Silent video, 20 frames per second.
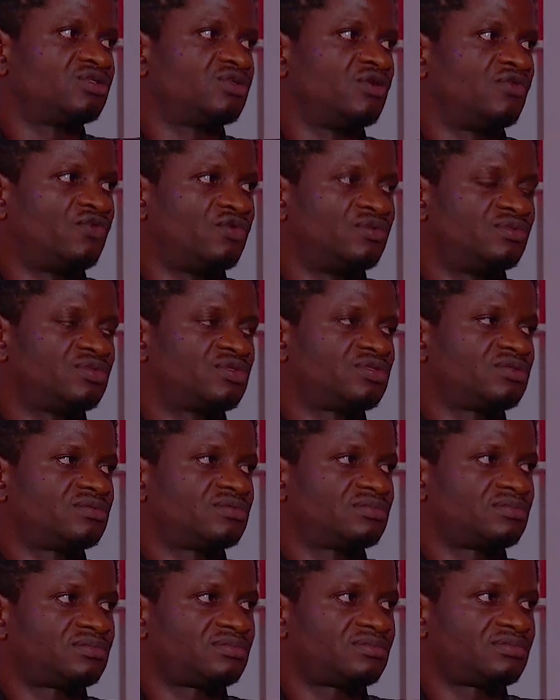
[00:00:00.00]
of homes.
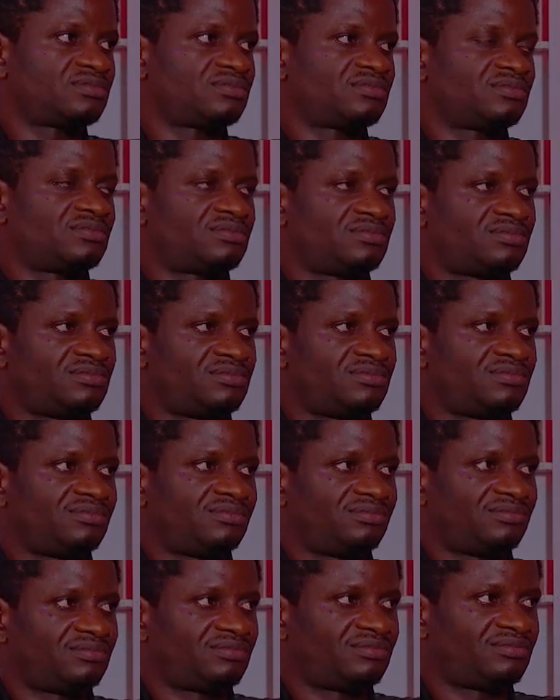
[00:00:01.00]
It
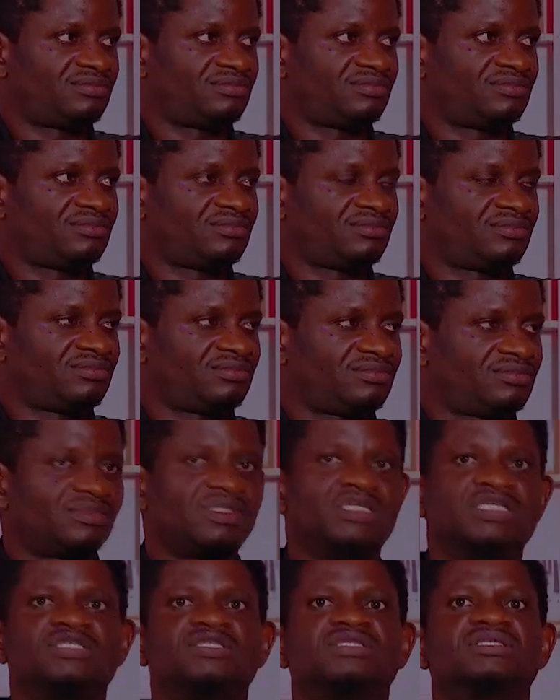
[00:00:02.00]
is.
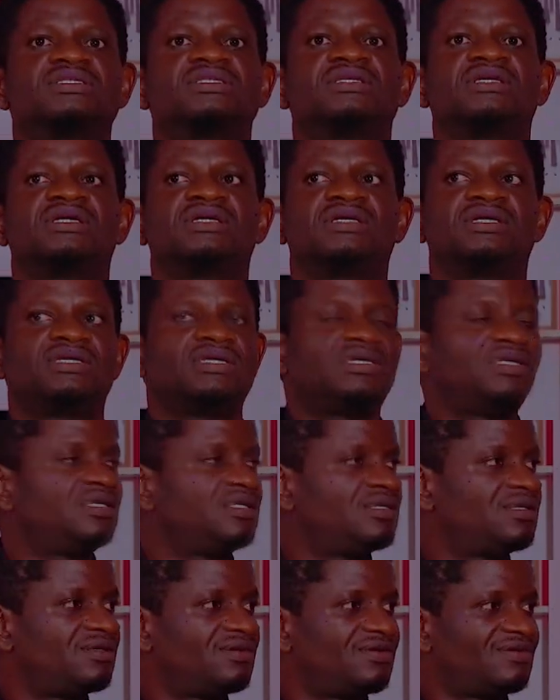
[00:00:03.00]
It's and it's worse when
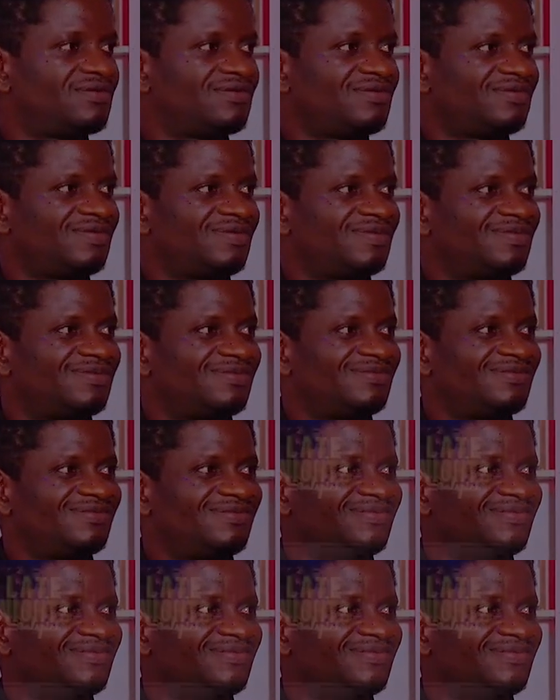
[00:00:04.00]
you're not doing it well,